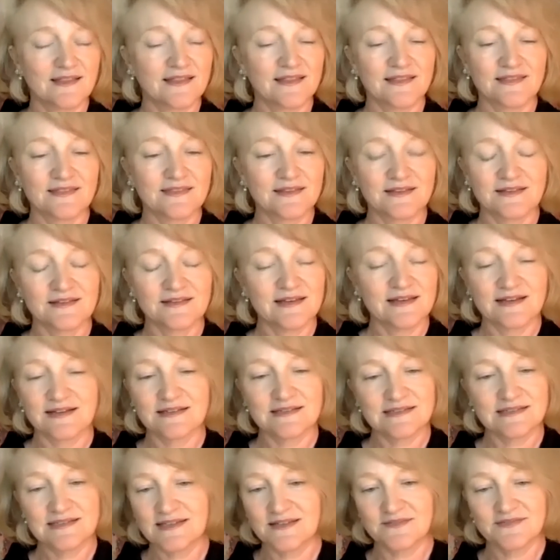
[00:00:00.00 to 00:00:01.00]
the
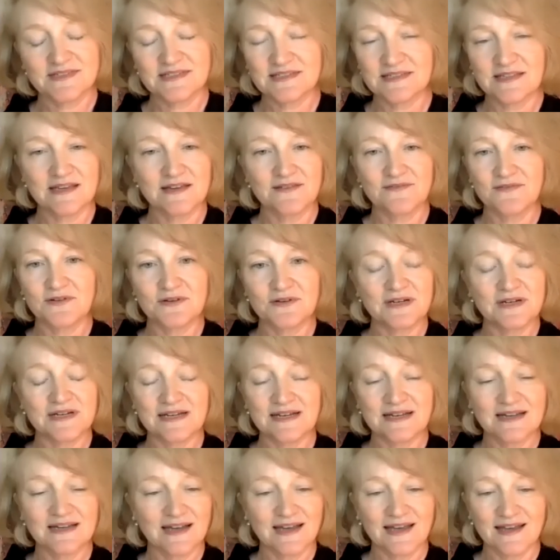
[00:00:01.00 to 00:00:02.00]
legacy of
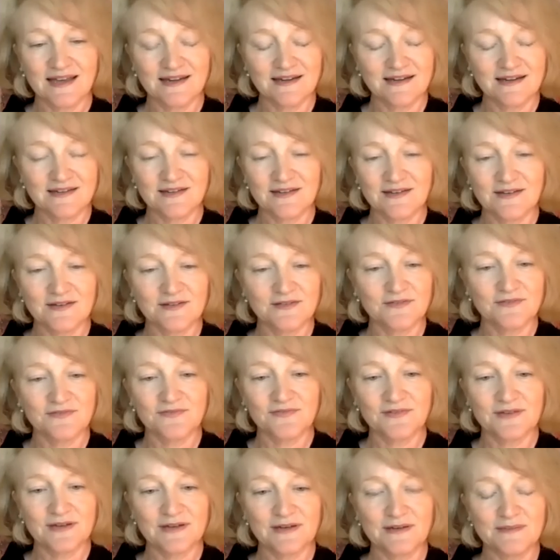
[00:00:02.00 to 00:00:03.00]
slavery and of
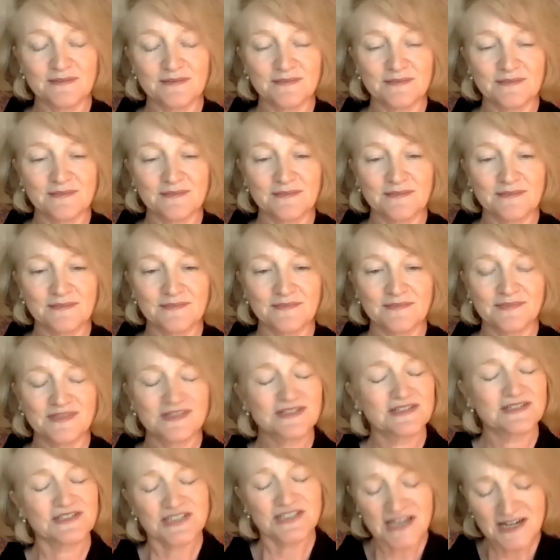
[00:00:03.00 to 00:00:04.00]

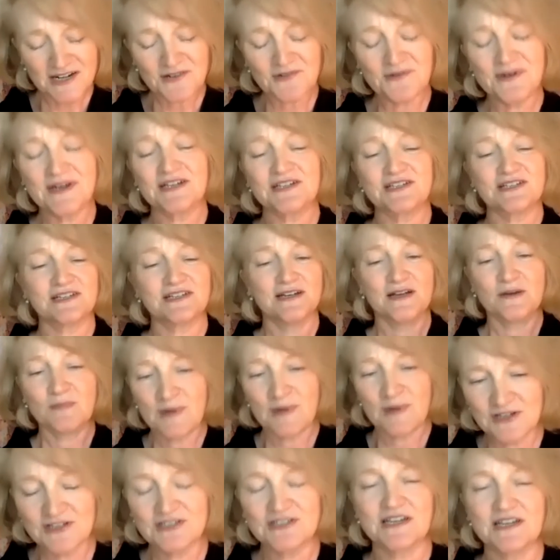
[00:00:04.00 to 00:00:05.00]
just generation
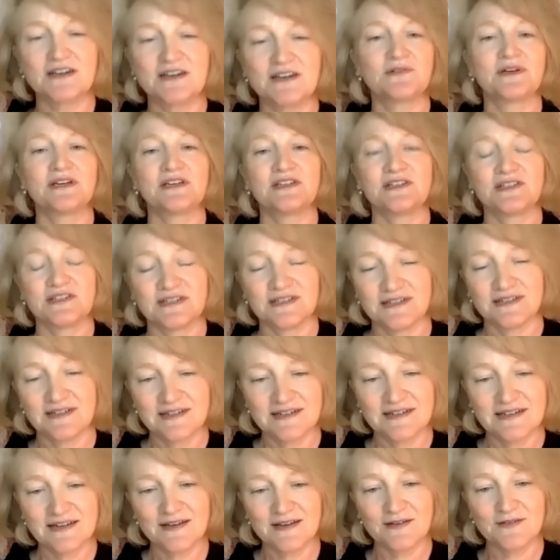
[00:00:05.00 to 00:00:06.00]
upon generation
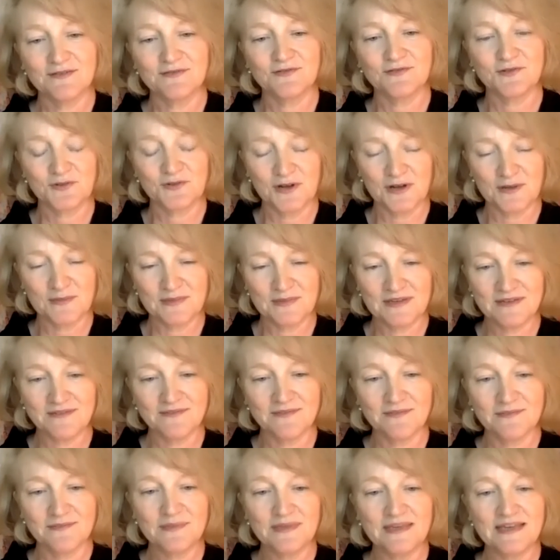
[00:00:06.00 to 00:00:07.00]
of trauma
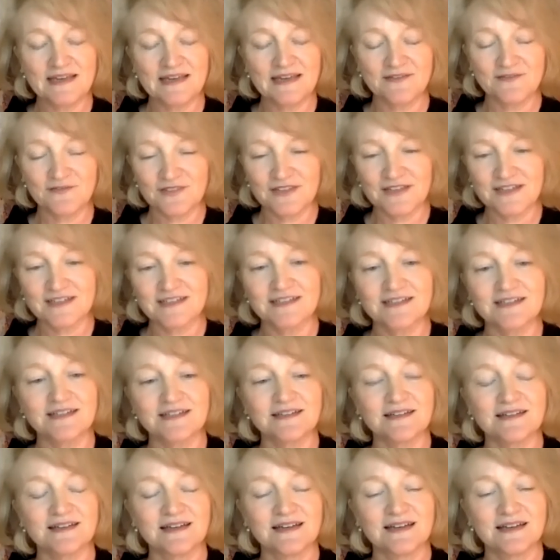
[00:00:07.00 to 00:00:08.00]
being inflicted
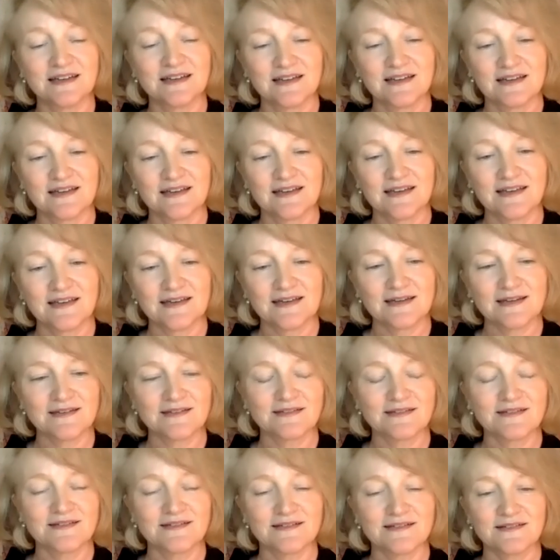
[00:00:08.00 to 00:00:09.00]
in
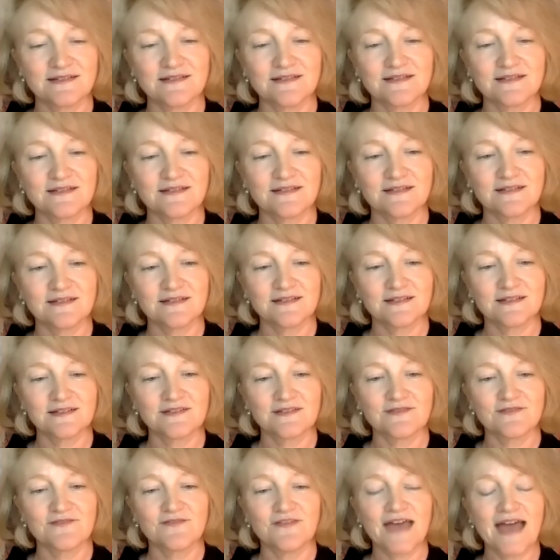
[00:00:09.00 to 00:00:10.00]

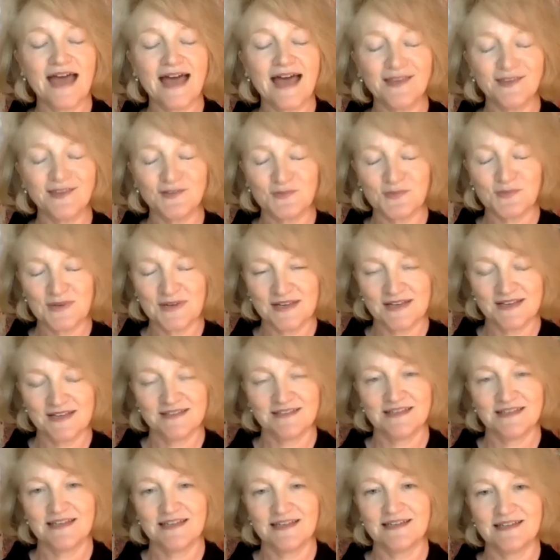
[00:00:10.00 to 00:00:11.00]
vast
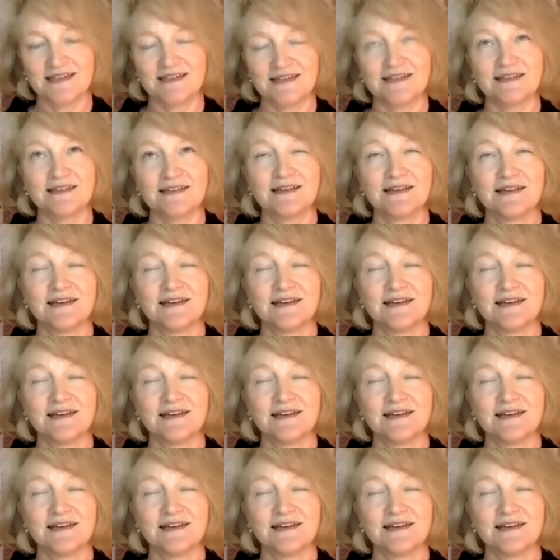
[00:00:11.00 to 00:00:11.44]
ways and in